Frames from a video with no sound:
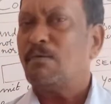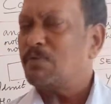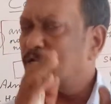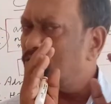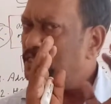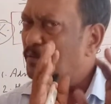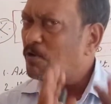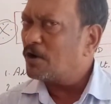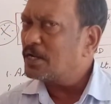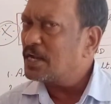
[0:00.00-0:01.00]
Because
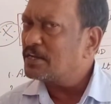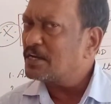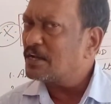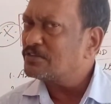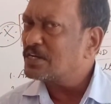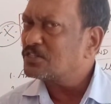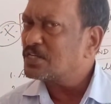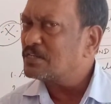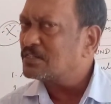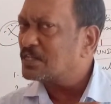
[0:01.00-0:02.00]
subordinating
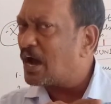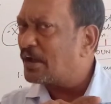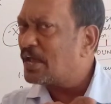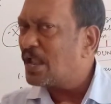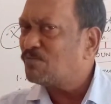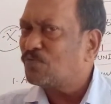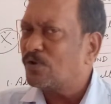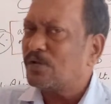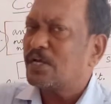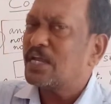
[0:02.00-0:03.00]
conjunctions are
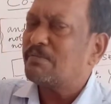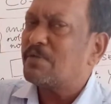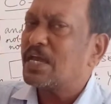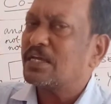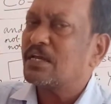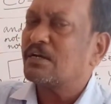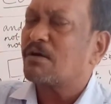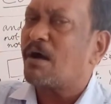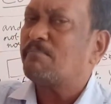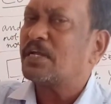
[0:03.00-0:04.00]
helpful in making
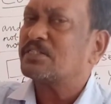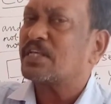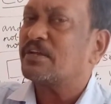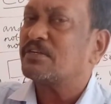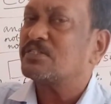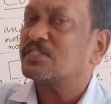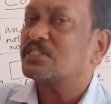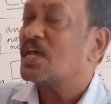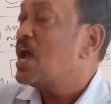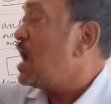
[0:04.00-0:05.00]
complex
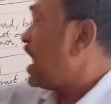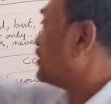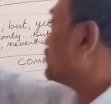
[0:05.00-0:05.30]
sentences and